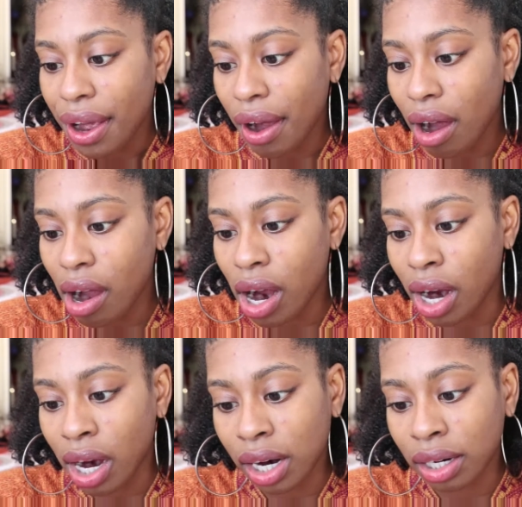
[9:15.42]

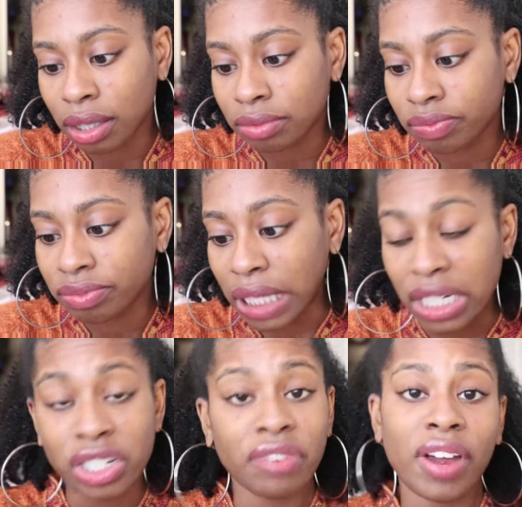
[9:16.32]
are
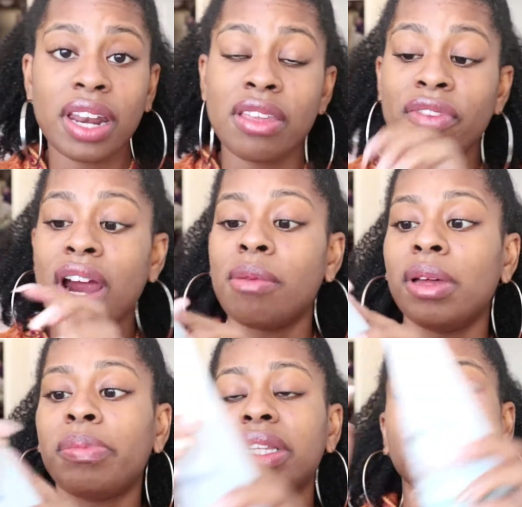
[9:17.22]
things you can find in the
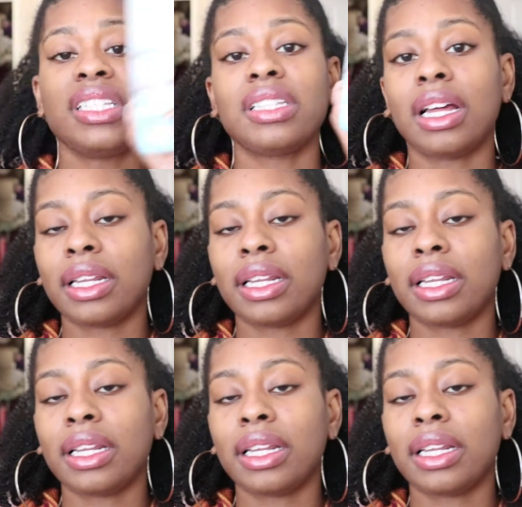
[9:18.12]
environment, but this,